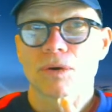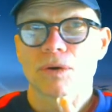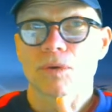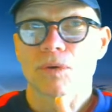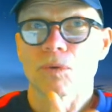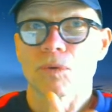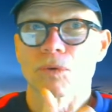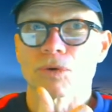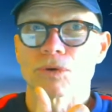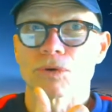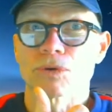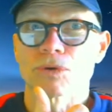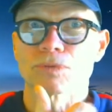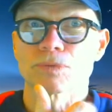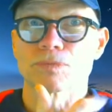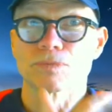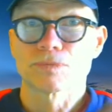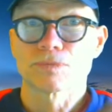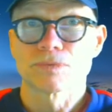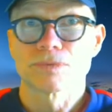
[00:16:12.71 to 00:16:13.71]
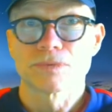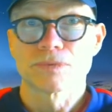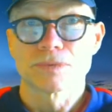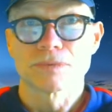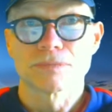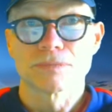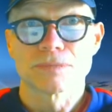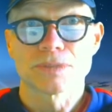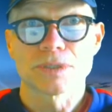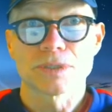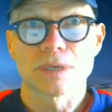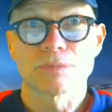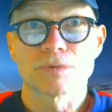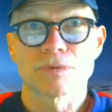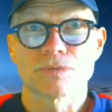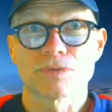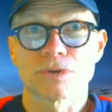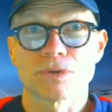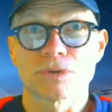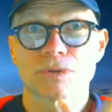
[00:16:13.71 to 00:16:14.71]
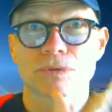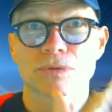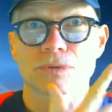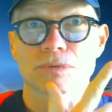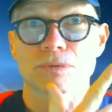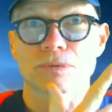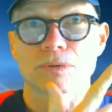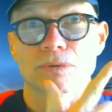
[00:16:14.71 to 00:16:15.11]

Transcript: or some of your